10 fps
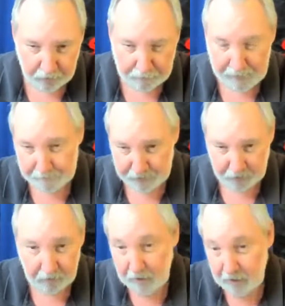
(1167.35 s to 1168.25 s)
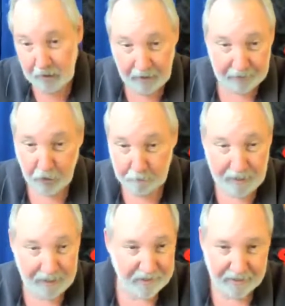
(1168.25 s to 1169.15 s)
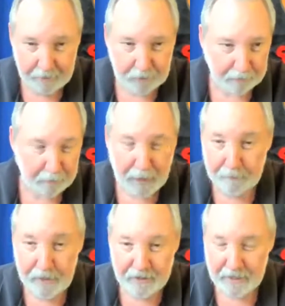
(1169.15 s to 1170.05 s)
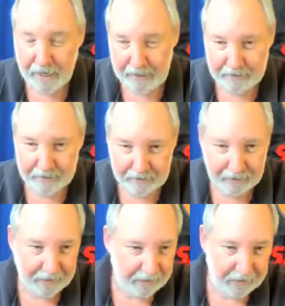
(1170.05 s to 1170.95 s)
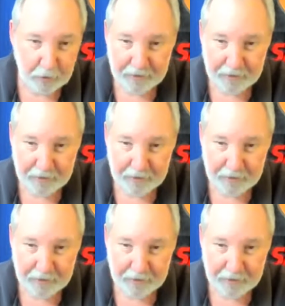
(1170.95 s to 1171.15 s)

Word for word: It'll be up till I go to bed tonight, probably about midnight U.S.